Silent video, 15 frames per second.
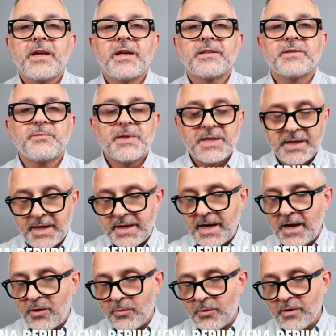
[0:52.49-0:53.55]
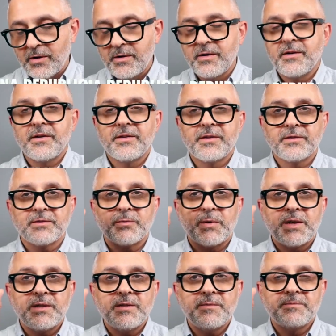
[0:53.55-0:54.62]
It's Midnight Hour, this
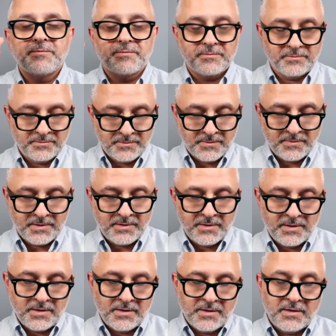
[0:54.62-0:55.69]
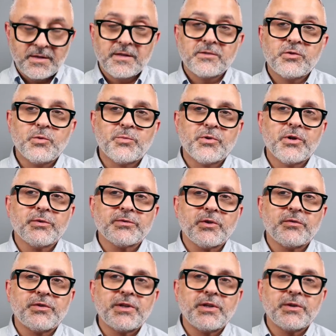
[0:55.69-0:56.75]
one. Tuberose
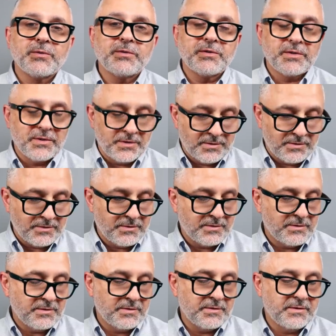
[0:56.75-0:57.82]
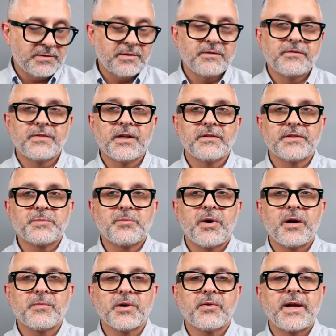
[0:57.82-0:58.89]
Overdose, Velvet
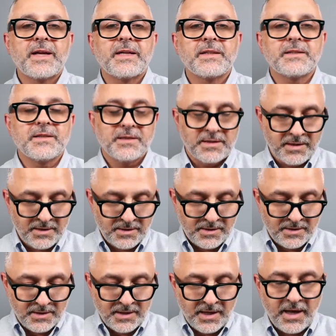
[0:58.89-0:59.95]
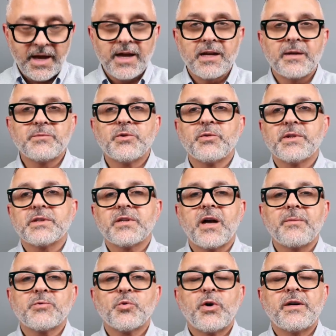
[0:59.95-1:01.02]
Pomegranate. And I'm doing a
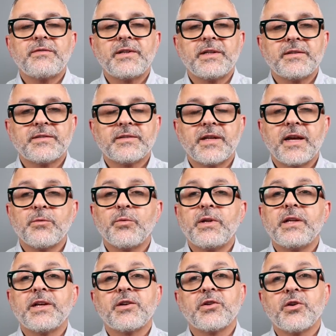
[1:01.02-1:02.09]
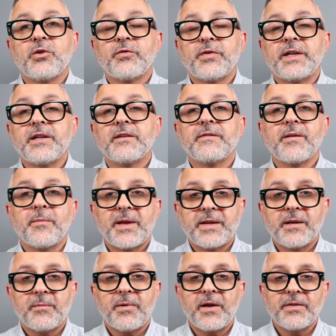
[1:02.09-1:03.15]
top 12 list and we'll let you know if any of them
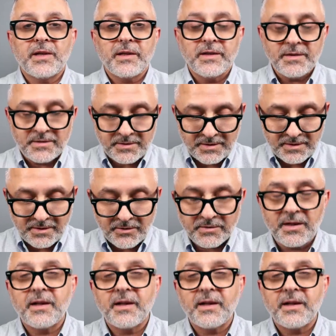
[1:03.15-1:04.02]
end up on the list. There's a